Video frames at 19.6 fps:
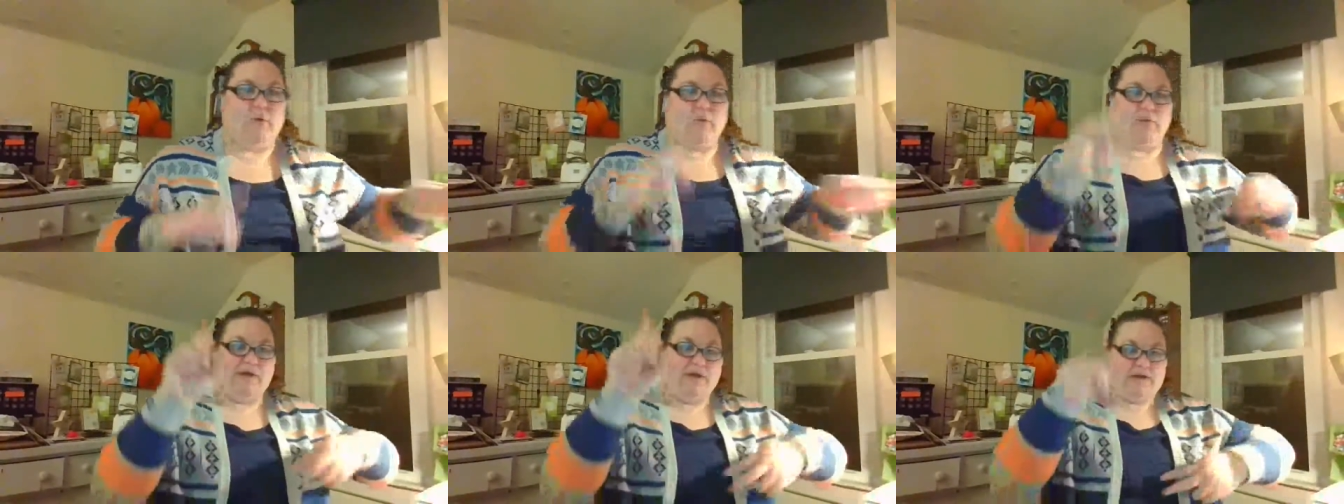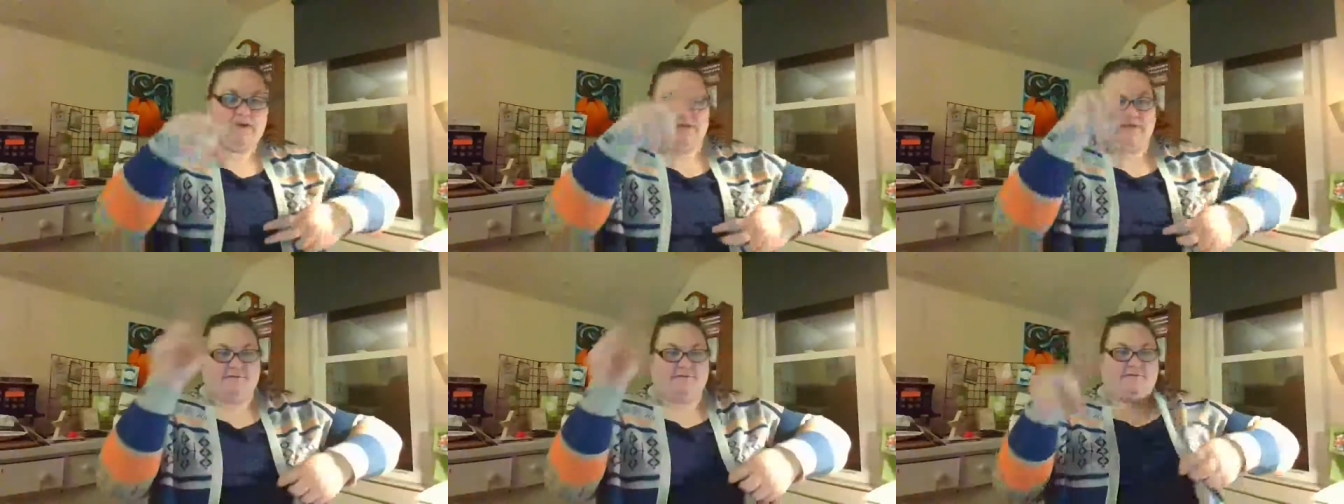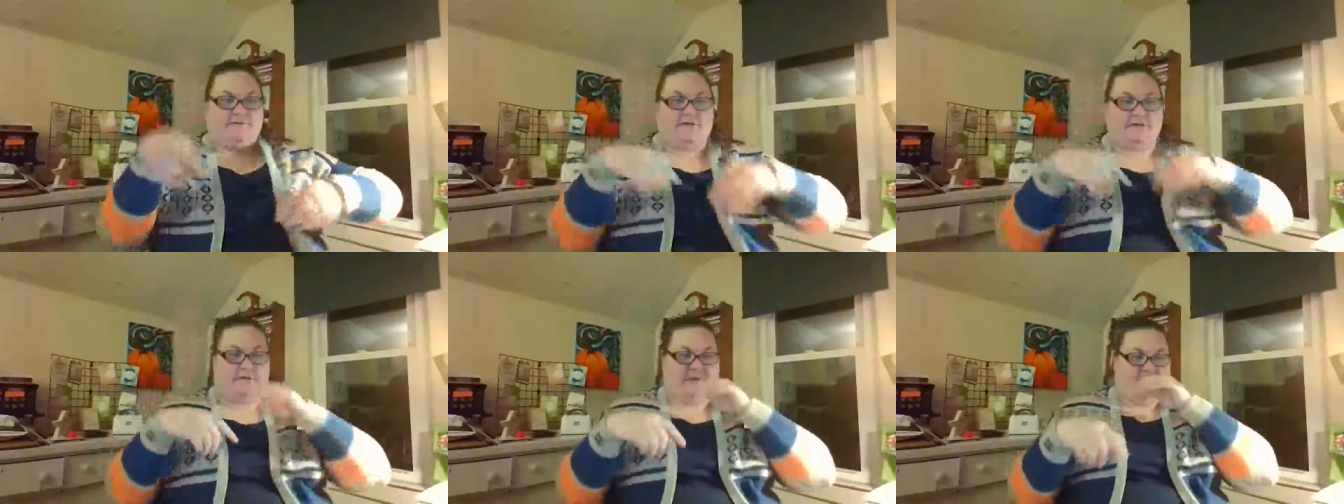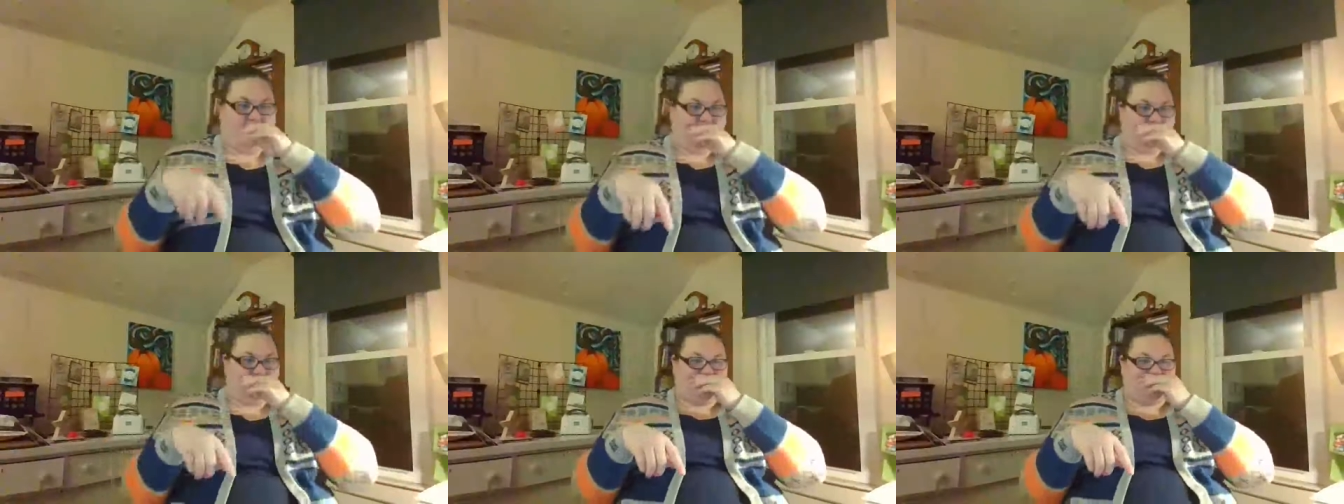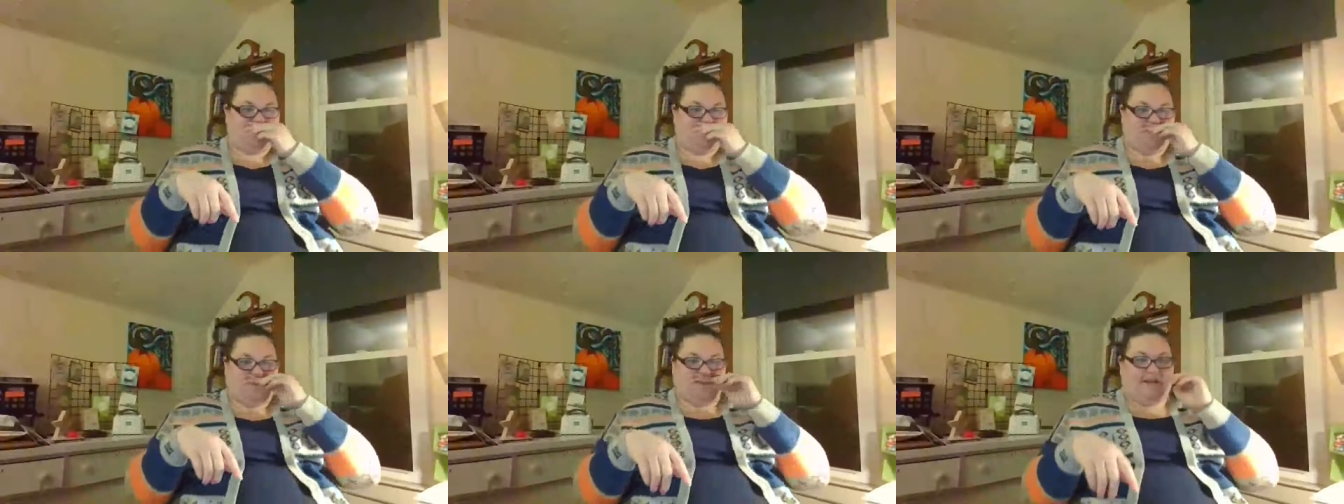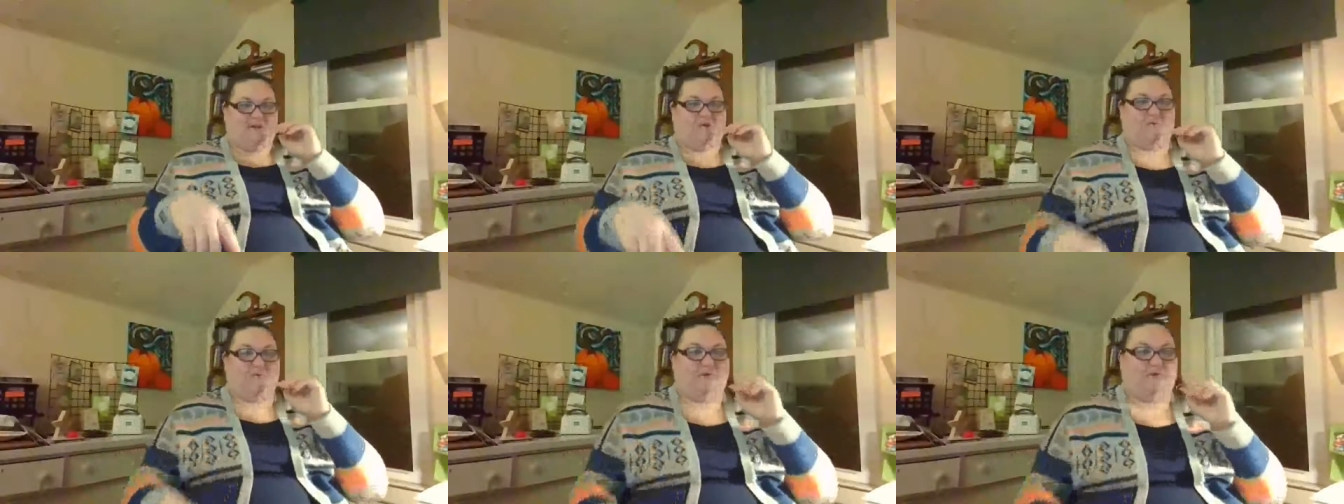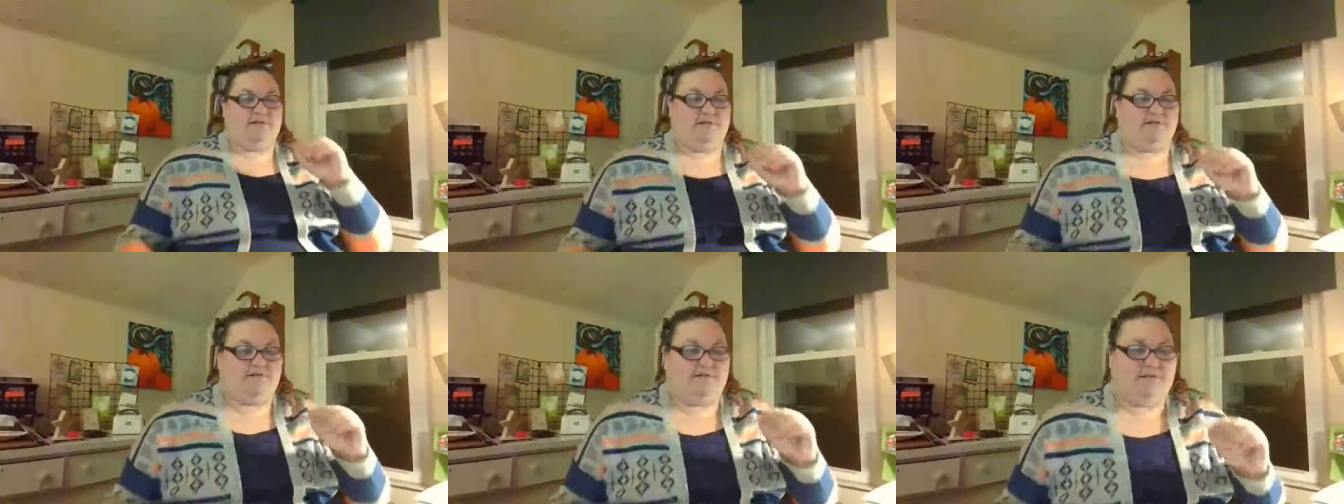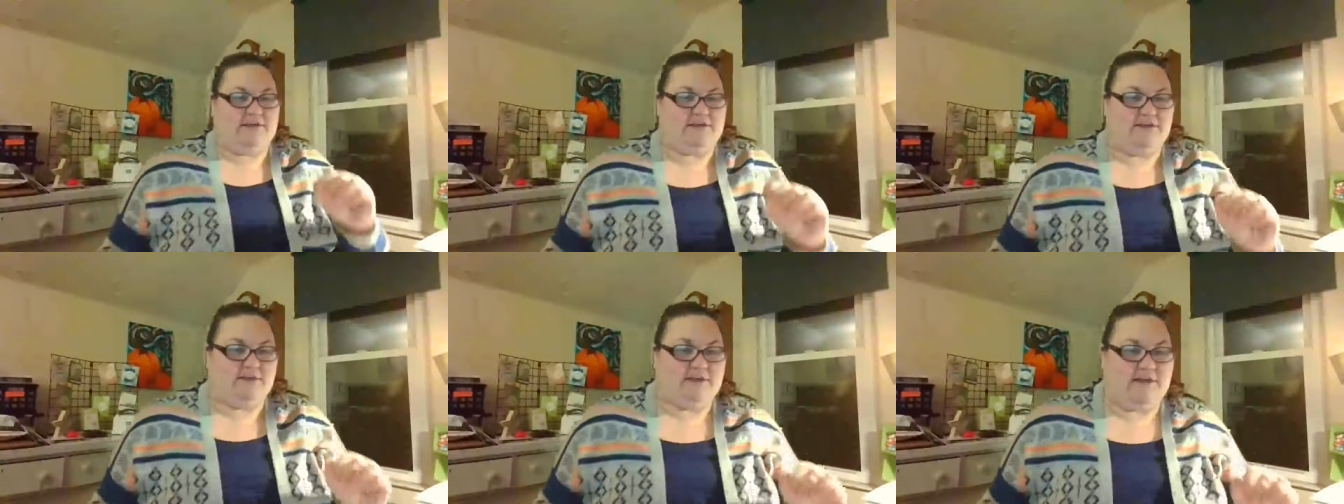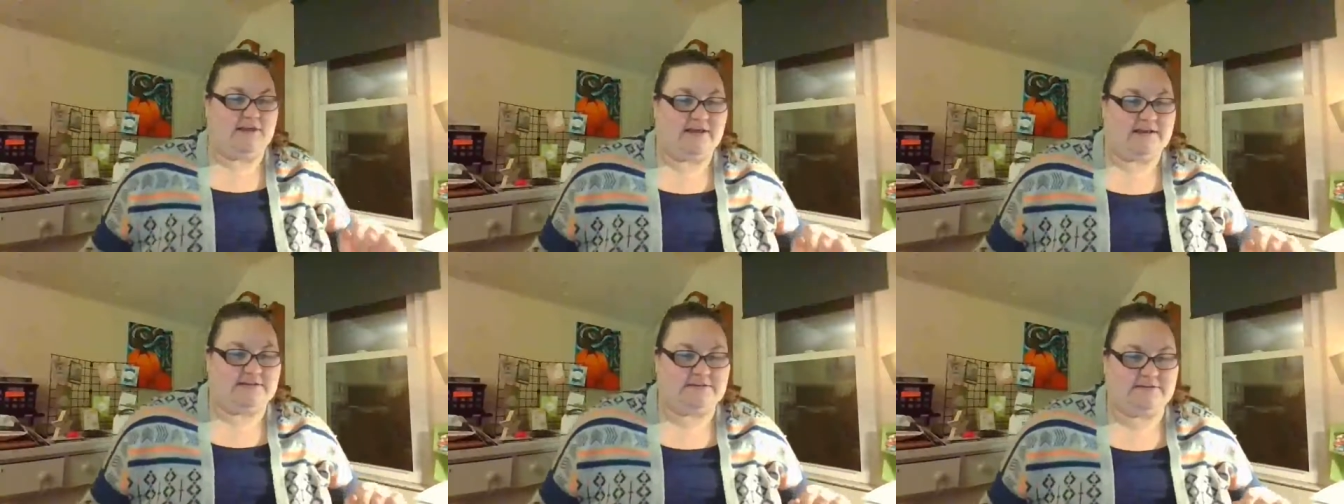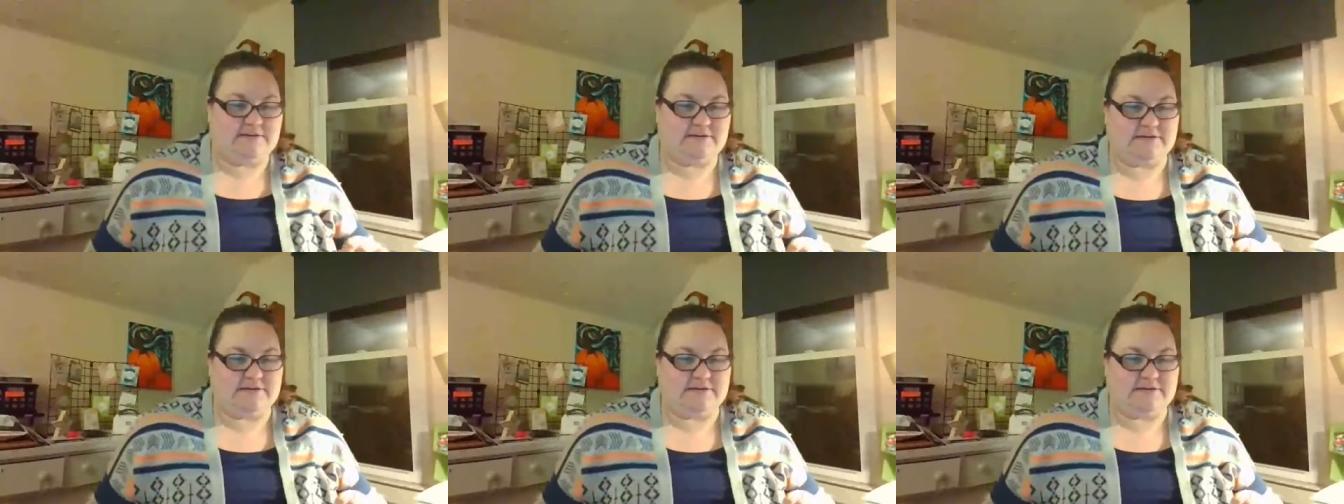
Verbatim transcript: waiting for my spinning wheel of the internet